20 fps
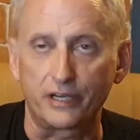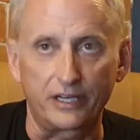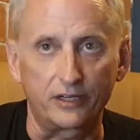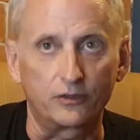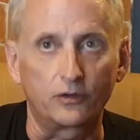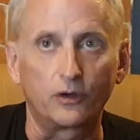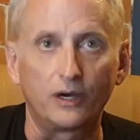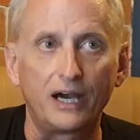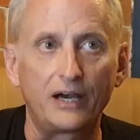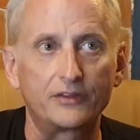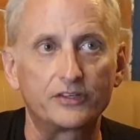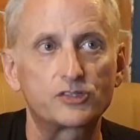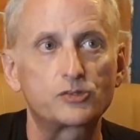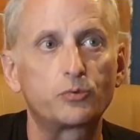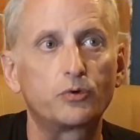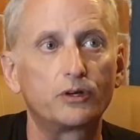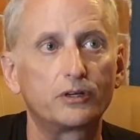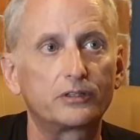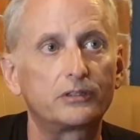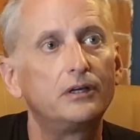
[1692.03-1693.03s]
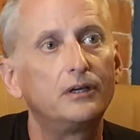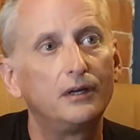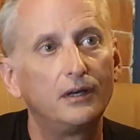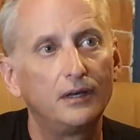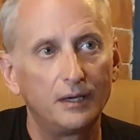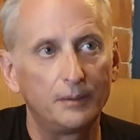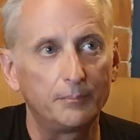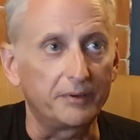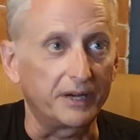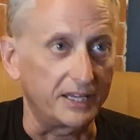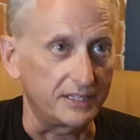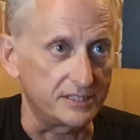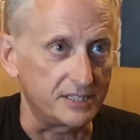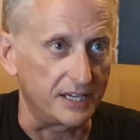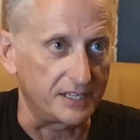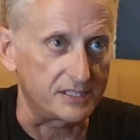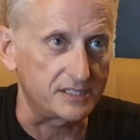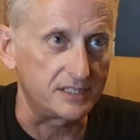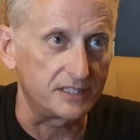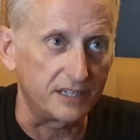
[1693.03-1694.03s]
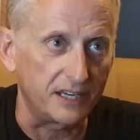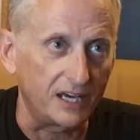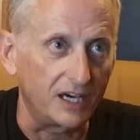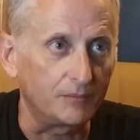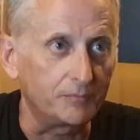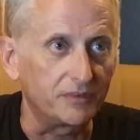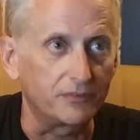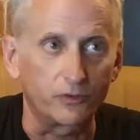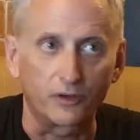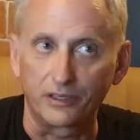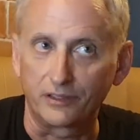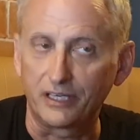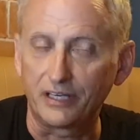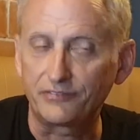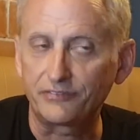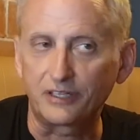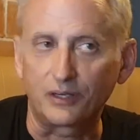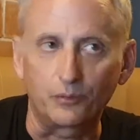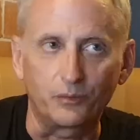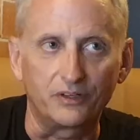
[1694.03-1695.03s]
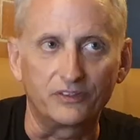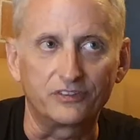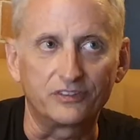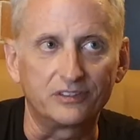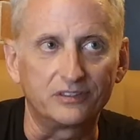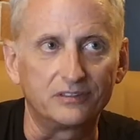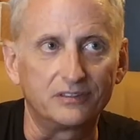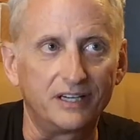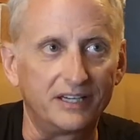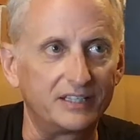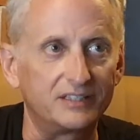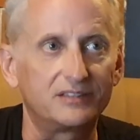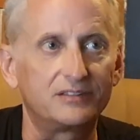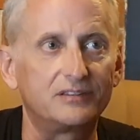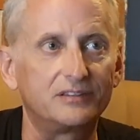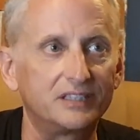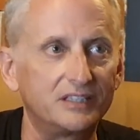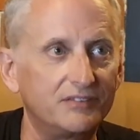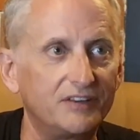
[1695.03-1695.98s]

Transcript: I don't know how this worked, but I tested it out before I left. I wasn't, I didn't wow.